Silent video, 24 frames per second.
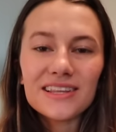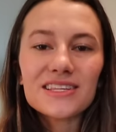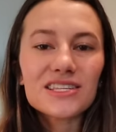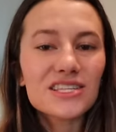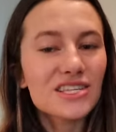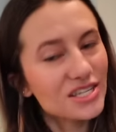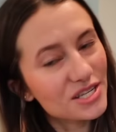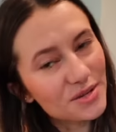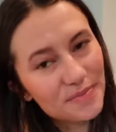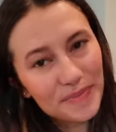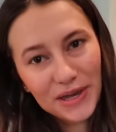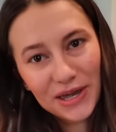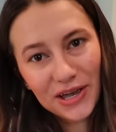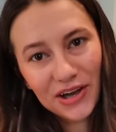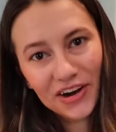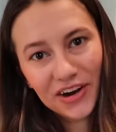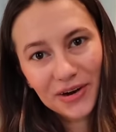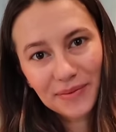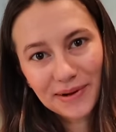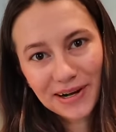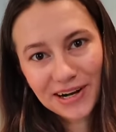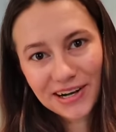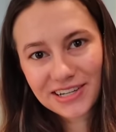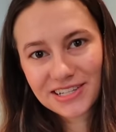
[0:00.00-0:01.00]
this is a P
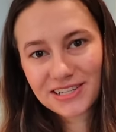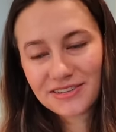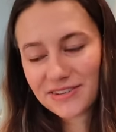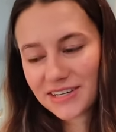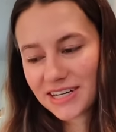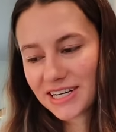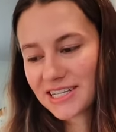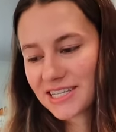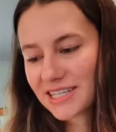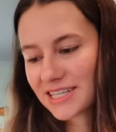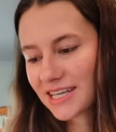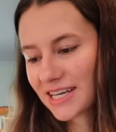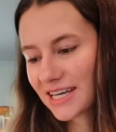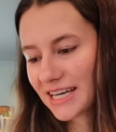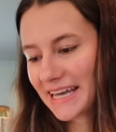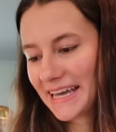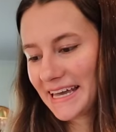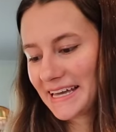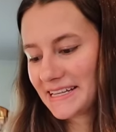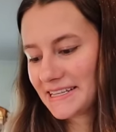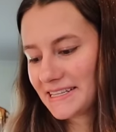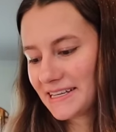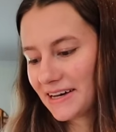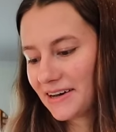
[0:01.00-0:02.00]
R box. If you guys
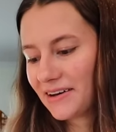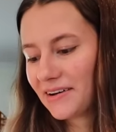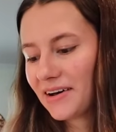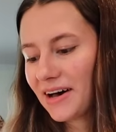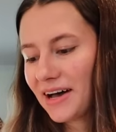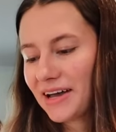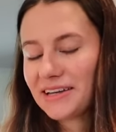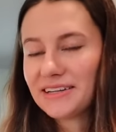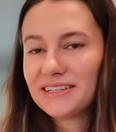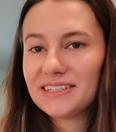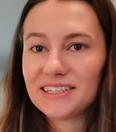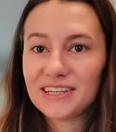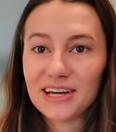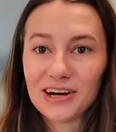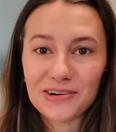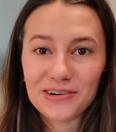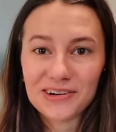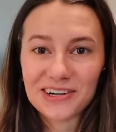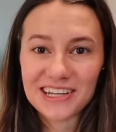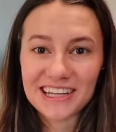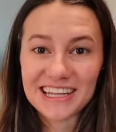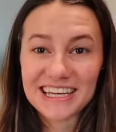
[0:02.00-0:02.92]
can't tell, I did not order